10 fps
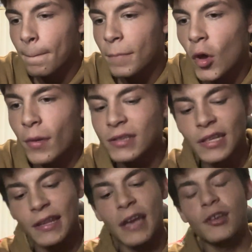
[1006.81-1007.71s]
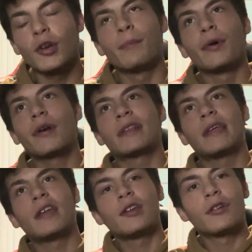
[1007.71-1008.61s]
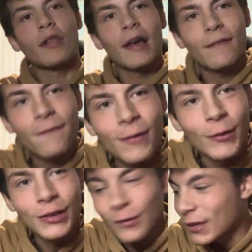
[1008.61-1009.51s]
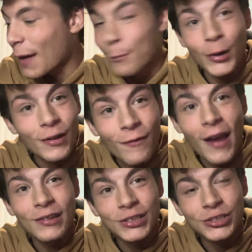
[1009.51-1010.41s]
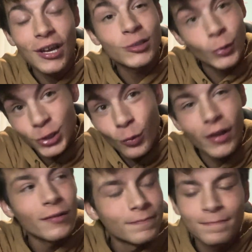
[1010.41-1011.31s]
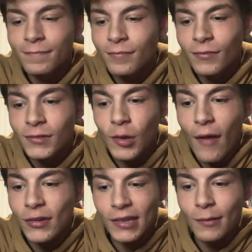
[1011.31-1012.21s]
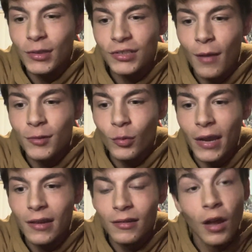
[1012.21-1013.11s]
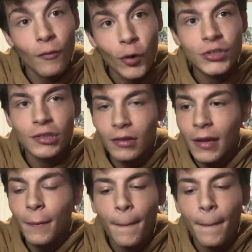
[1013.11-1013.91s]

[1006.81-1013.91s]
Because at the end of your book, at the end of your life, when that book finally shuts, which it will, everything must come to an end, unfortunately,